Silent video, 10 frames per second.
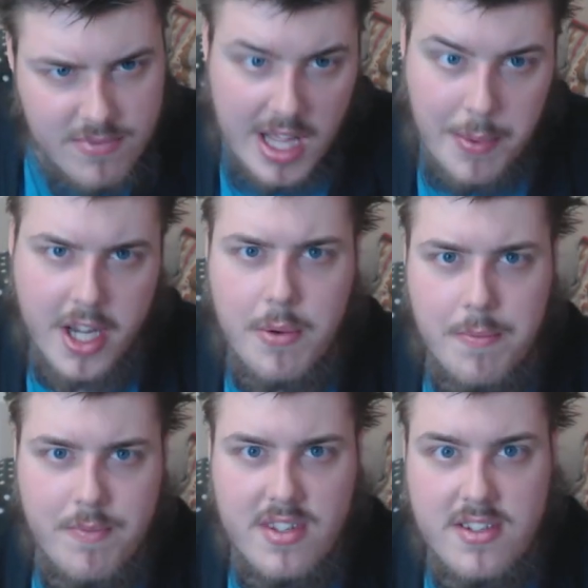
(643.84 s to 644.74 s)
So there we go.
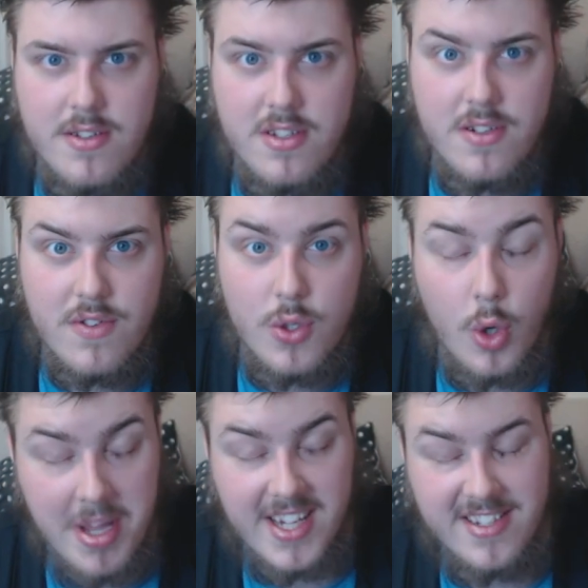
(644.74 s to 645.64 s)

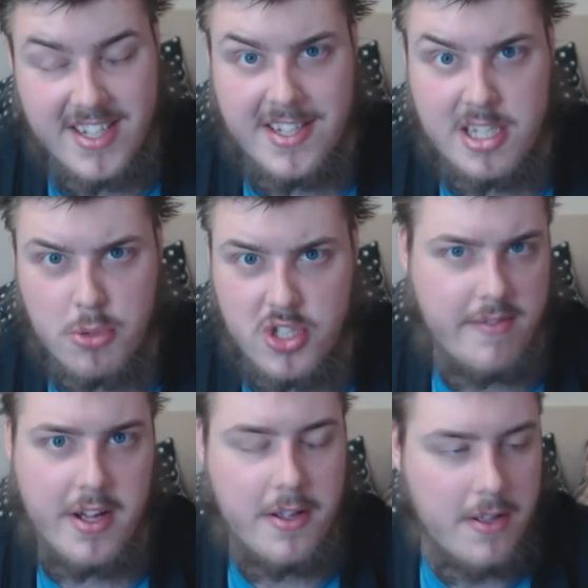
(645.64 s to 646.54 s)
You're being cisist,
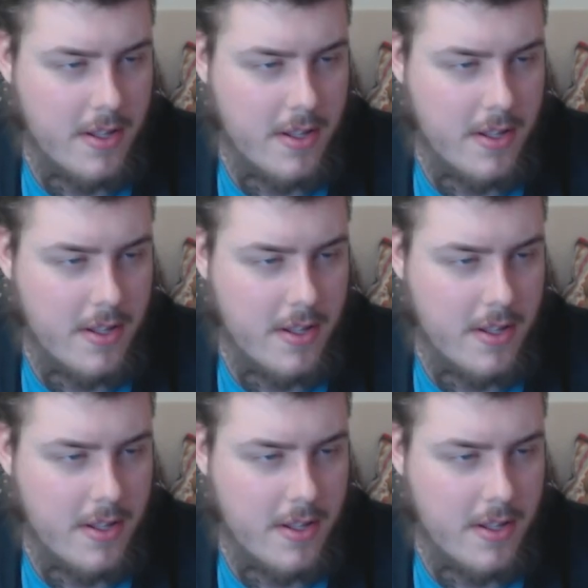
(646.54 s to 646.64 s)
Mustafa.